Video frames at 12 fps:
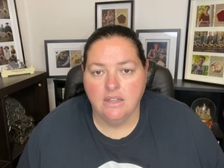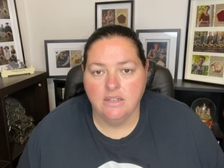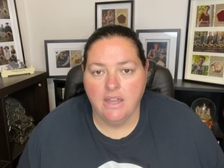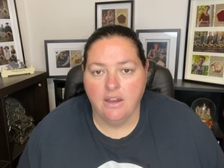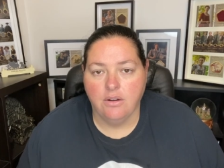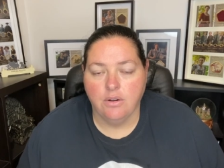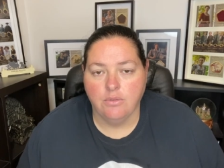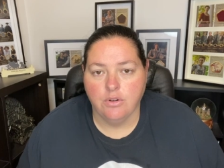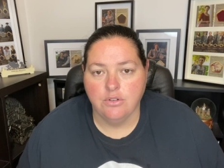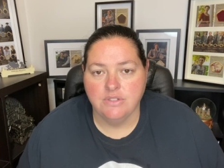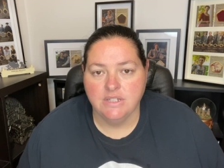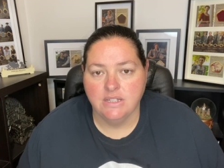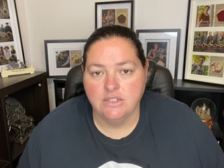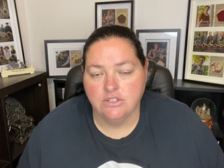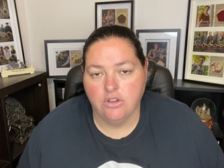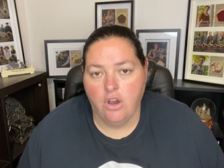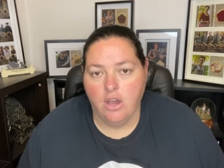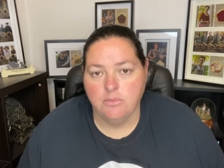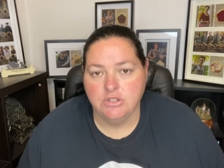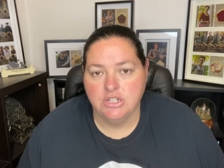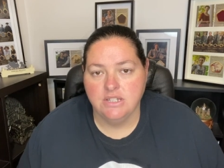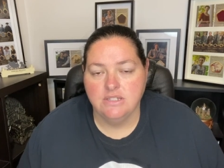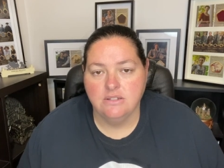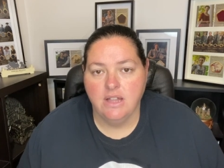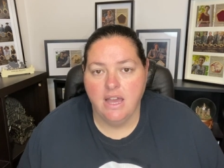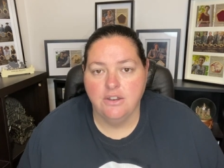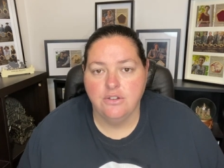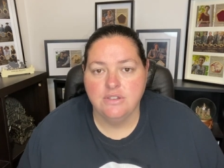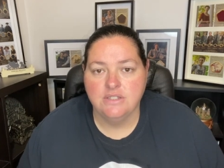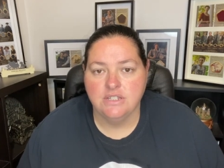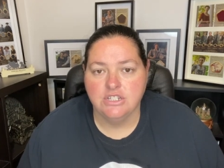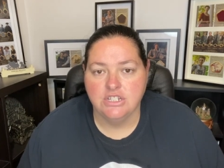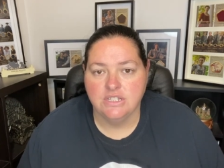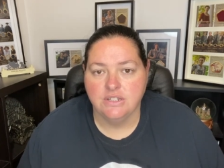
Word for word: Now, Rosie at the time, she still had her stitches